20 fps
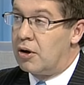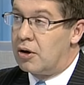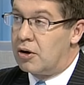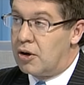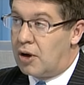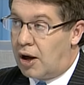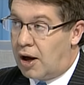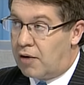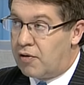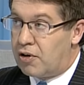
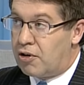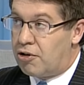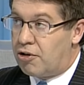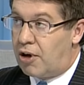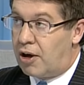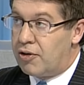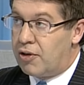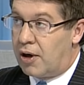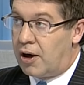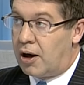Having
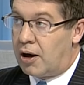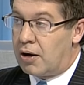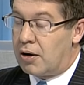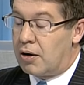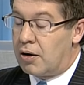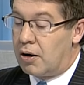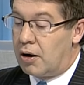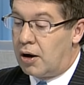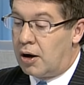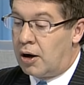said that,
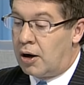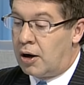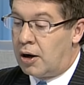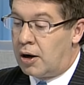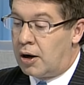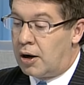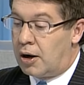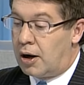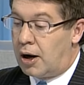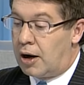
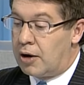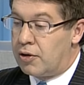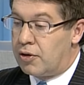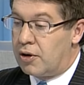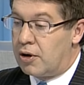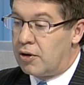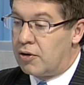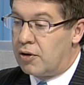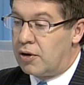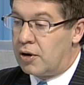I
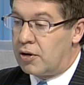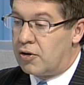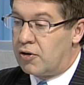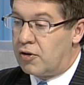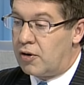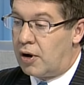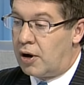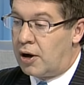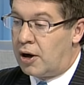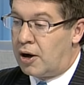think
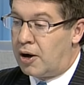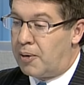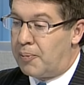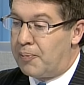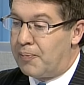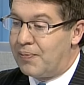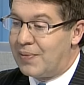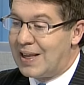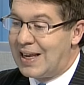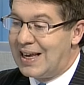that
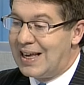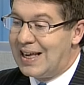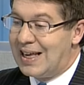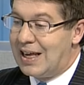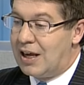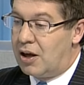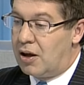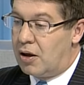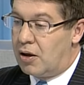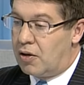
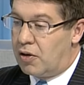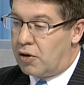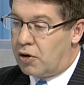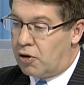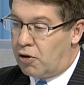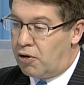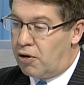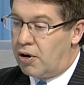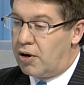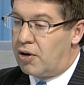the
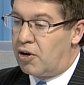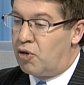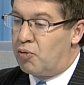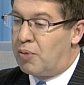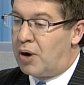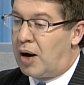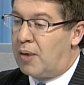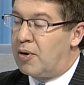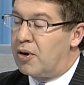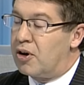current
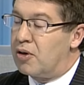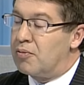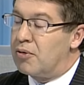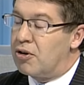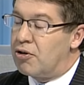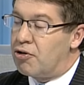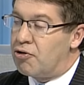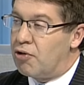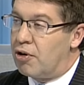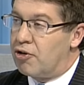Obama
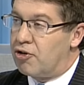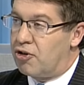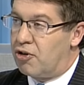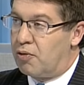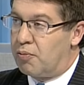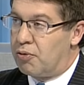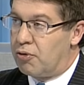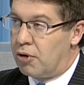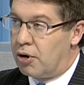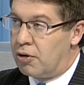administration
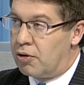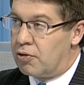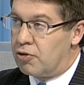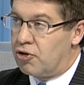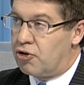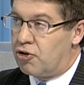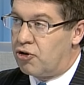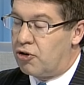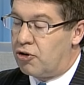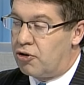
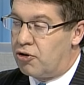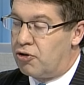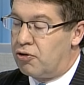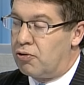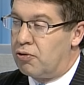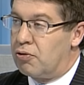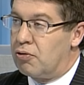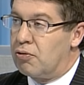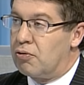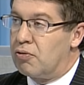approach
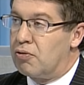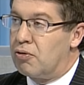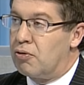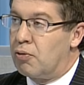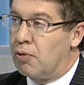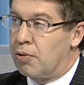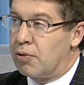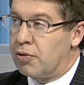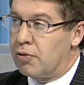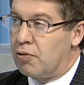to
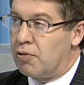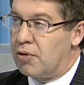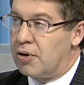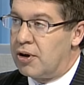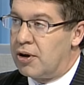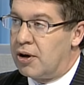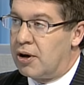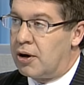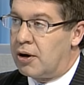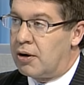North
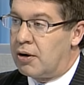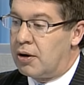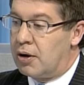Korea